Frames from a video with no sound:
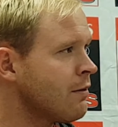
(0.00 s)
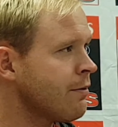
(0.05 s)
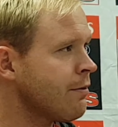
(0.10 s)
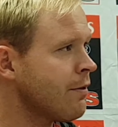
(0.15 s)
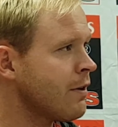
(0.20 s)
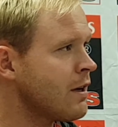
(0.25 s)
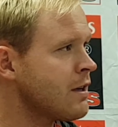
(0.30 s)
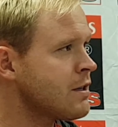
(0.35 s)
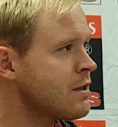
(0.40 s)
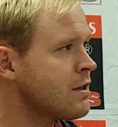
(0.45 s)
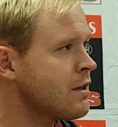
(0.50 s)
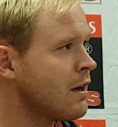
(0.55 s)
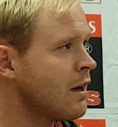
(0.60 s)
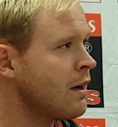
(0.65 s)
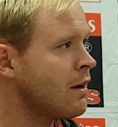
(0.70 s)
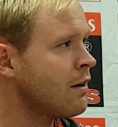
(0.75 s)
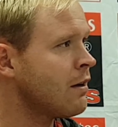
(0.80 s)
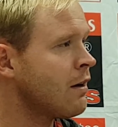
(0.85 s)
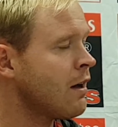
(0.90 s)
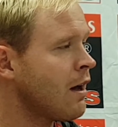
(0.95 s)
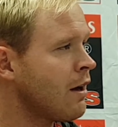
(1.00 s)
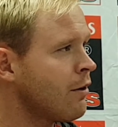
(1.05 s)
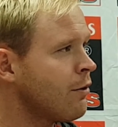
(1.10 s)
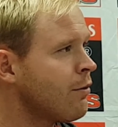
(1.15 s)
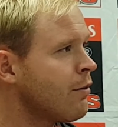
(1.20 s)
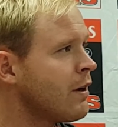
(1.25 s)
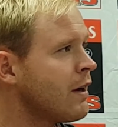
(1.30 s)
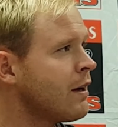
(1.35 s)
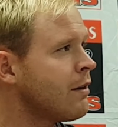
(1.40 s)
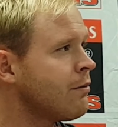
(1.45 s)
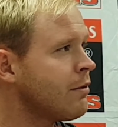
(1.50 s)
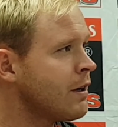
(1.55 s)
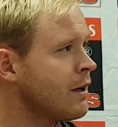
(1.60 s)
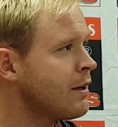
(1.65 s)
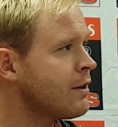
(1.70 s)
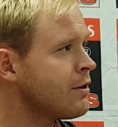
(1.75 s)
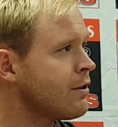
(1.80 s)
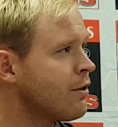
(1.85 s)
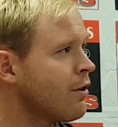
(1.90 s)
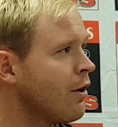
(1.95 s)
fresh and hungry and ready
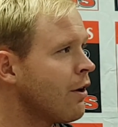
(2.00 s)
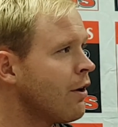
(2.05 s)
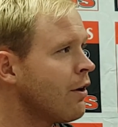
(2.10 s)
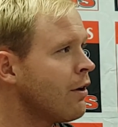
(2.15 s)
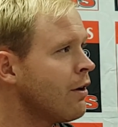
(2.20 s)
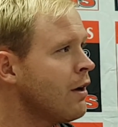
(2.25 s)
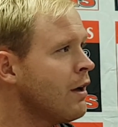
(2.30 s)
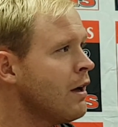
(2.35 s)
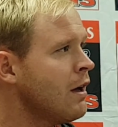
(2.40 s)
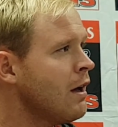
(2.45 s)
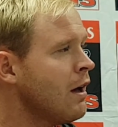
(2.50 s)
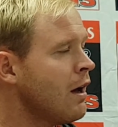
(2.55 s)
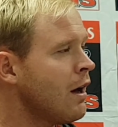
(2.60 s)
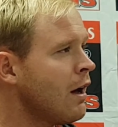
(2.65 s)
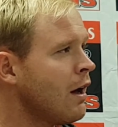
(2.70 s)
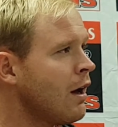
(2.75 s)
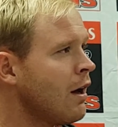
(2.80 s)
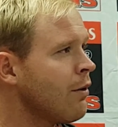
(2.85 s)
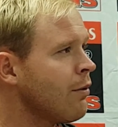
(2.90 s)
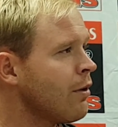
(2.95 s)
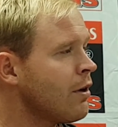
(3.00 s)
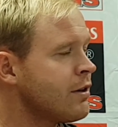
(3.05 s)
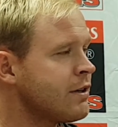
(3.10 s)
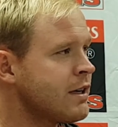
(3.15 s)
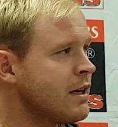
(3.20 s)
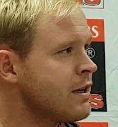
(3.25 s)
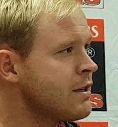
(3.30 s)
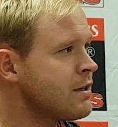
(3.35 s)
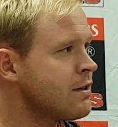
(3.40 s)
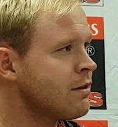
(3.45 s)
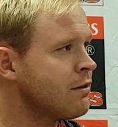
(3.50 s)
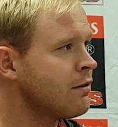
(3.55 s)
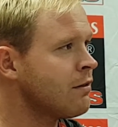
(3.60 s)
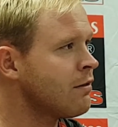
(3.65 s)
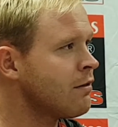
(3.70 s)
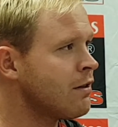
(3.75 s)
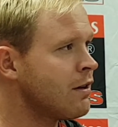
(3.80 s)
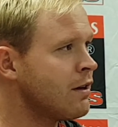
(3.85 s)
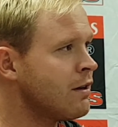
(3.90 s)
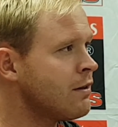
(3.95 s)
to go,
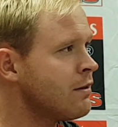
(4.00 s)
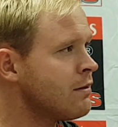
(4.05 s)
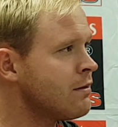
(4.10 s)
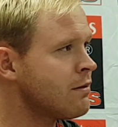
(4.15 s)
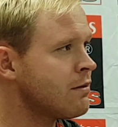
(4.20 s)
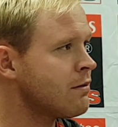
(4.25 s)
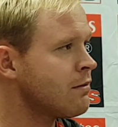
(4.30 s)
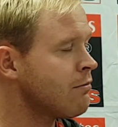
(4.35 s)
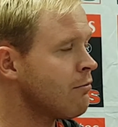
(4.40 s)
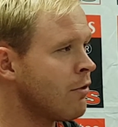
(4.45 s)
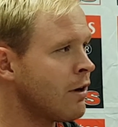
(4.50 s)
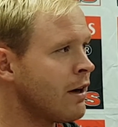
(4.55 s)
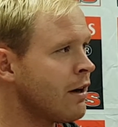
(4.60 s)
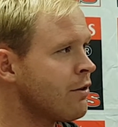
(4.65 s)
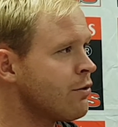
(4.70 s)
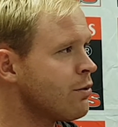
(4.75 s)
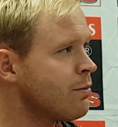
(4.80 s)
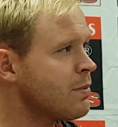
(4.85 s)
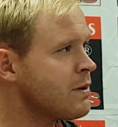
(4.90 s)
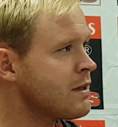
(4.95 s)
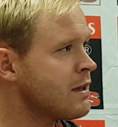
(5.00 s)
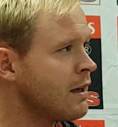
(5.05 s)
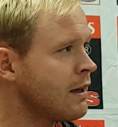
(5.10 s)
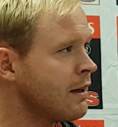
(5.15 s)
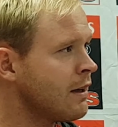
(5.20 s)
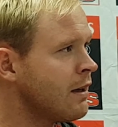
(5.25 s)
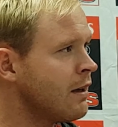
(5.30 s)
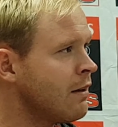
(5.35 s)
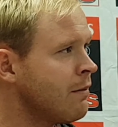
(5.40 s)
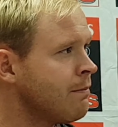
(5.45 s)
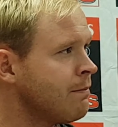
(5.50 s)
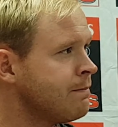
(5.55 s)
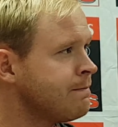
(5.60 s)
rotation is 100% key.